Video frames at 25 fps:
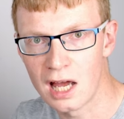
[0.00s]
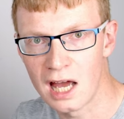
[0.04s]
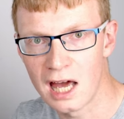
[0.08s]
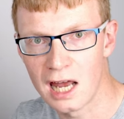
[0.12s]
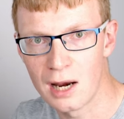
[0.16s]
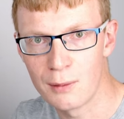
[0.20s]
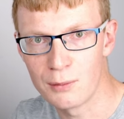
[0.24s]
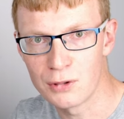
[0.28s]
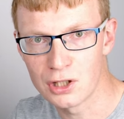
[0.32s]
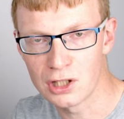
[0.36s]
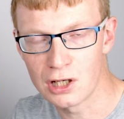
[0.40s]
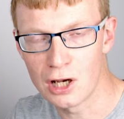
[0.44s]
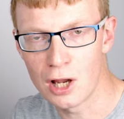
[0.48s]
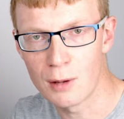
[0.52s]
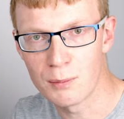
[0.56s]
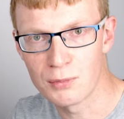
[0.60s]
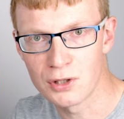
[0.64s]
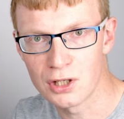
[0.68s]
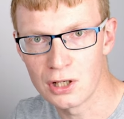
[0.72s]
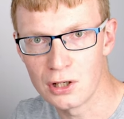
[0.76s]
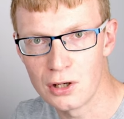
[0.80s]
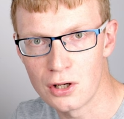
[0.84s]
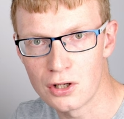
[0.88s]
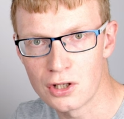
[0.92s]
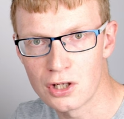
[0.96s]
And it was an
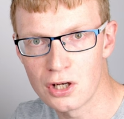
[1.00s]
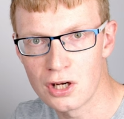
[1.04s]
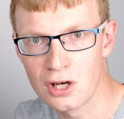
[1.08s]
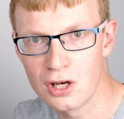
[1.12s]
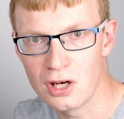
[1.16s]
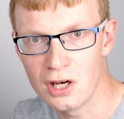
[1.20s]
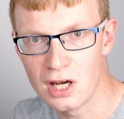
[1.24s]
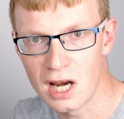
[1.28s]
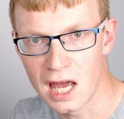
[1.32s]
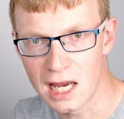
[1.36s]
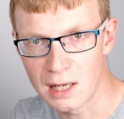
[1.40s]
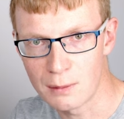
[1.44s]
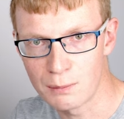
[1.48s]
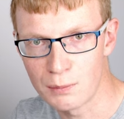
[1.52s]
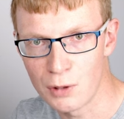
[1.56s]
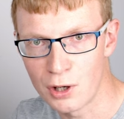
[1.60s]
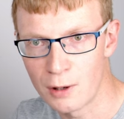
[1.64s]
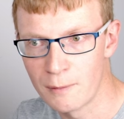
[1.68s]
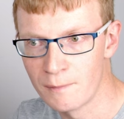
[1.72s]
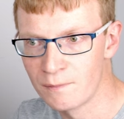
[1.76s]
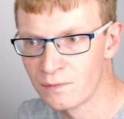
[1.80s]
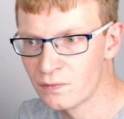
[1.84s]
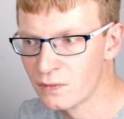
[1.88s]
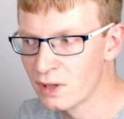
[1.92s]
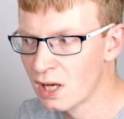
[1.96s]
absolute
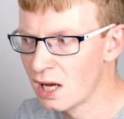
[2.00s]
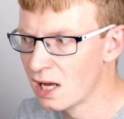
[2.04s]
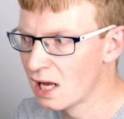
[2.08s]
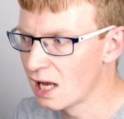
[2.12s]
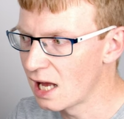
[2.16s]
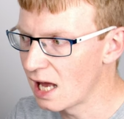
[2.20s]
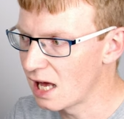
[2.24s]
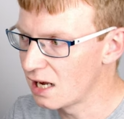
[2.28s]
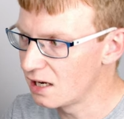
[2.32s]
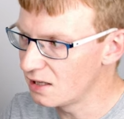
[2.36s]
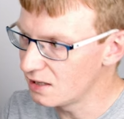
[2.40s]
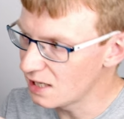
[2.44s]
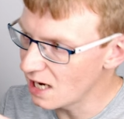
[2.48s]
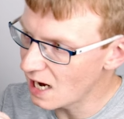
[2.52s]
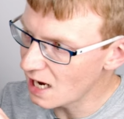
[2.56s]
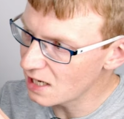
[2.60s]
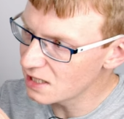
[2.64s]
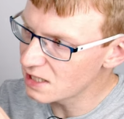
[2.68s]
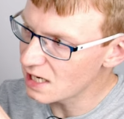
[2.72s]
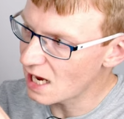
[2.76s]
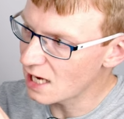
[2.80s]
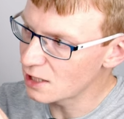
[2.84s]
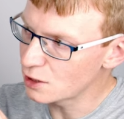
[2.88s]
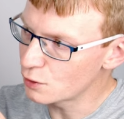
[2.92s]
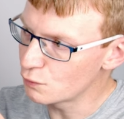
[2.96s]
nightmare. And in the
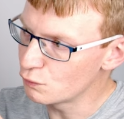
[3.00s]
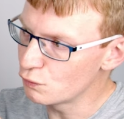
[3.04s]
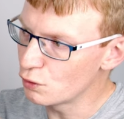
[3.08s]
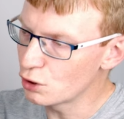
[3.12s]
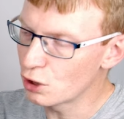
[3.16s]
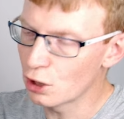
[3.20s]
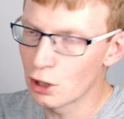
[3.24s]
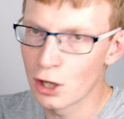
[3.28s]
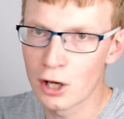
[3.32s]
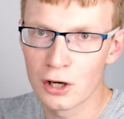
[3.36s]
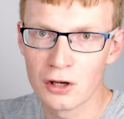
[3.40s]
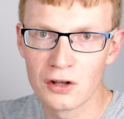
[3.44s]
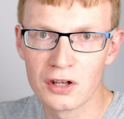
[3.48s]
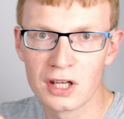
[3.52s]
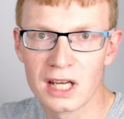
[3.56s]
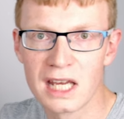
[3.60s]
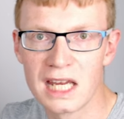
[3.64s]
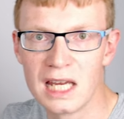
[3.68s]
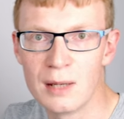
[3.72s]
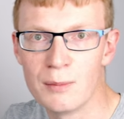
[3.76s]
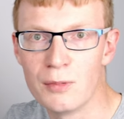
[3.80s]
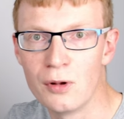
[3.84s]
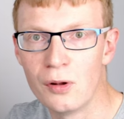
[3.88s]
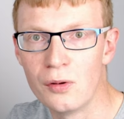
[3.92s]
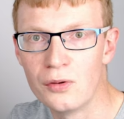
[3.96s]
end, I had to route a lot of the
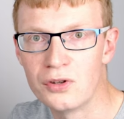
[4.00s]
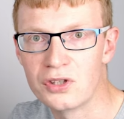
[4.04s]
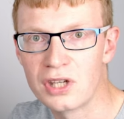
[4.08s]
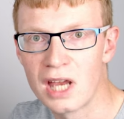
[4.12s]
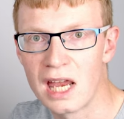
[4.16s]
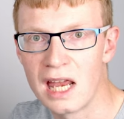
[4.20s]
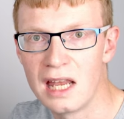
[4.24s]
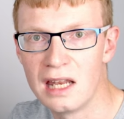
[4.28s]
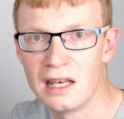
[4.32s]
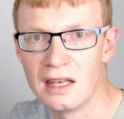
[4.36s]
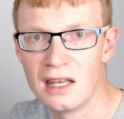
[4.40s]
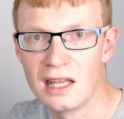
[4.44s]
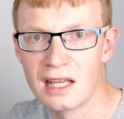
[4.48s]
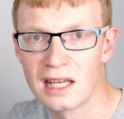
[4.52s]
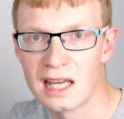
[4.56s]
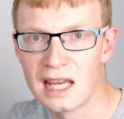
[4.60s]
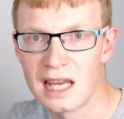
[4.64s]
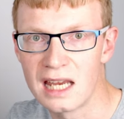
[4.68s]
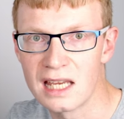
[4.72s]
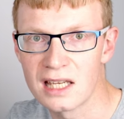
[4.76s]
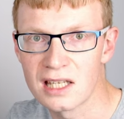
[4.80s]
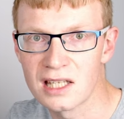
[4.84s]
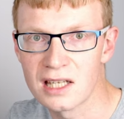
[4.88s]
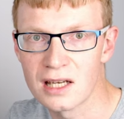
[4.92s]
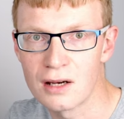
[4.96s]
cables in the
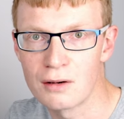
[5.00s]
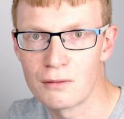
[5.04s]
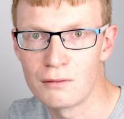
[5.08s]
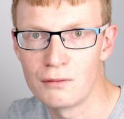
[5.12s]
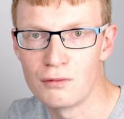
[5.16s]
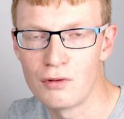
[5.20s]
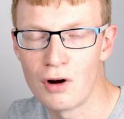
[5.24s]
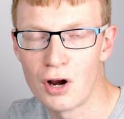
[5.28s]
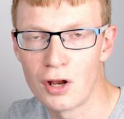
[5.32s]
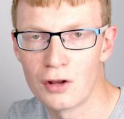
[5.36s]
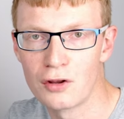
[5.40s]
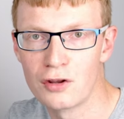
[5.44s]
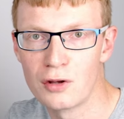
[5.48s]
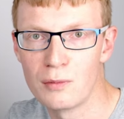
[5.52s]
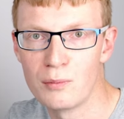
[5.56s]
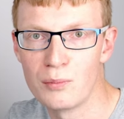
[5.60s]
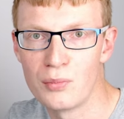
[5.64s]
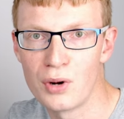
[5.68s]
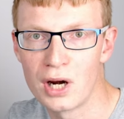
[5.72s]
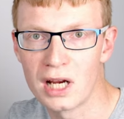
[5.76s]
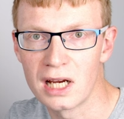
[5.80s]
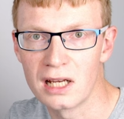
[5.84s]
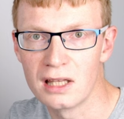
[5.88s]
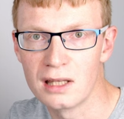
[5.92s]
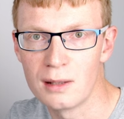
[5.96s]
case rather than
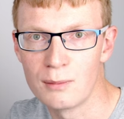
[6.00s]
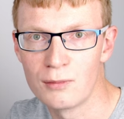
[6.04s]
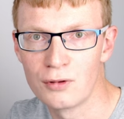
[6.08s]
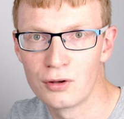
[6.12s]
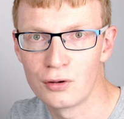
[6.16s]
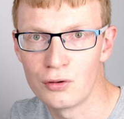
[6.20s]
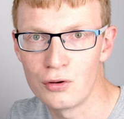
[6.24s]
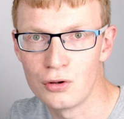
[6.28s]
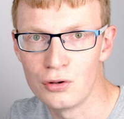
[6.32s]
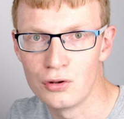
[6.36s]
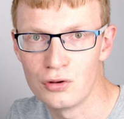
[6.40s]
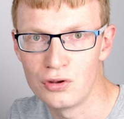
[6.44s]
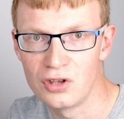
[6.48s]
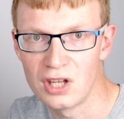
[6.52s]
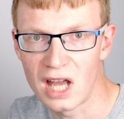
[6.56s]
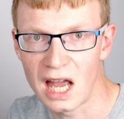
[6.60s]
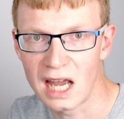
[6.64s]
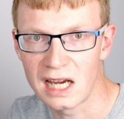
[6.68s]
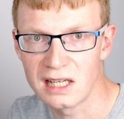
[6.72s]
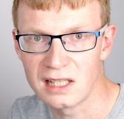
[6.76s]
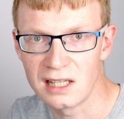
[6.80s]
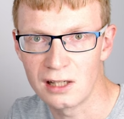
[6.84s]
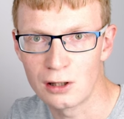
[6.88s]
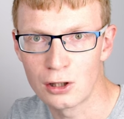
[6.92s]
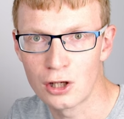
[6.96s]
bringing them through the
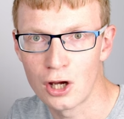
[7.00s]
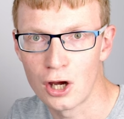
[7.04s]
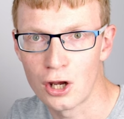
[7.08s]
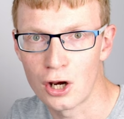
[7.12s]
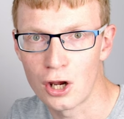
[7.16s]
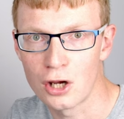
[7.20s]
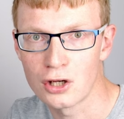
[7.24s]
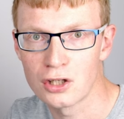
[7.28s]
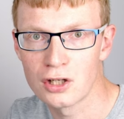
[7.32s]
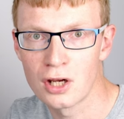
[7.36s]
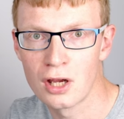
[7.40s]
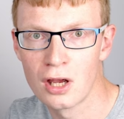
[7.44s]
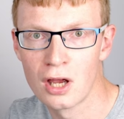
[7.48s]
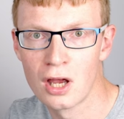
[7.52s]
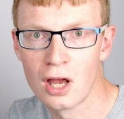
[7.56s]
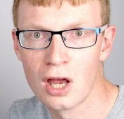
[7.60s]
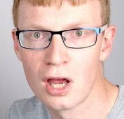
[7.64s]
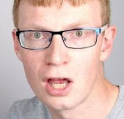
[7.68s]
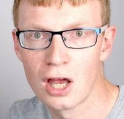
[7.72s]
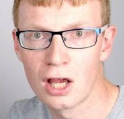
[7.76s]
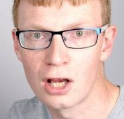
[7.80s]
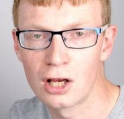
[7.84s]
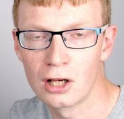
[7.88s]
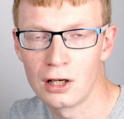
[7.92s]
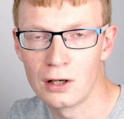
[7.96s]
ideal cutout
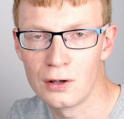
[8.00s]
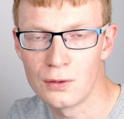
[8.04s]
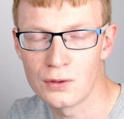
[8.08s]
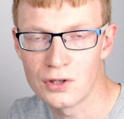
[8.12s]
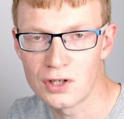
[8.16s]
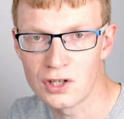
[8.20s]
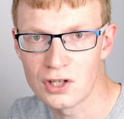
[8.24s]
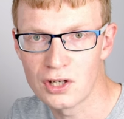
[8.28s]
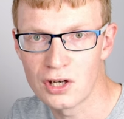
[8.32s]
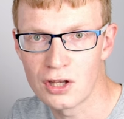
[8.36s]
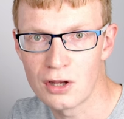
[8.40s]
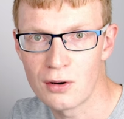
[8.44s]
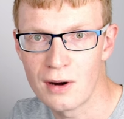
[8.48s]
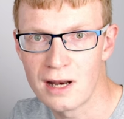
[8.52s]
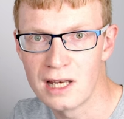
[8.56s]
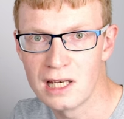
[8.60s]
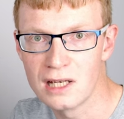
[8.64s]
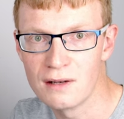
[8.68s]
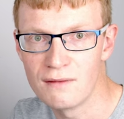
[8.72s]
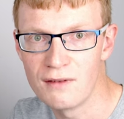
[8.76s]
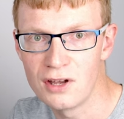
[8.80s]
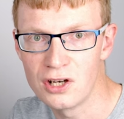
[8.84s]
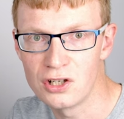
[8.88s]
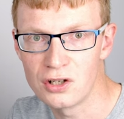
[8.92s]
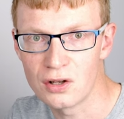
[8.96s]
closest to their
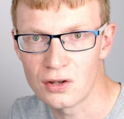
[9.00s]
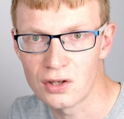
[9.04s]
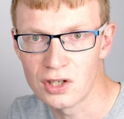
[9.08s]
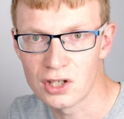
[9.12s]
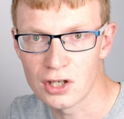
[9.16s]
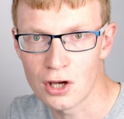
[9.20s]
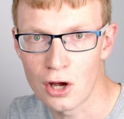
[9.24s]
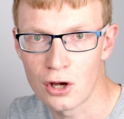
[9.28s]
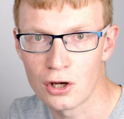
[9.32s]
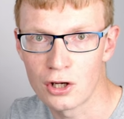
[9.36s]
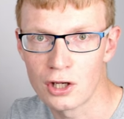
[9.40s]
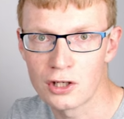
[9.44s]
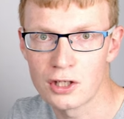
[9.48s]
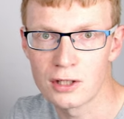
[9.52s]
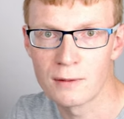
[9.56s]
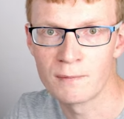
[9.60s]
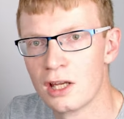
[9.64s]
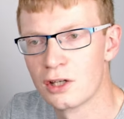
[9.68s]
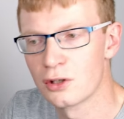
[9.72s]
individual socket.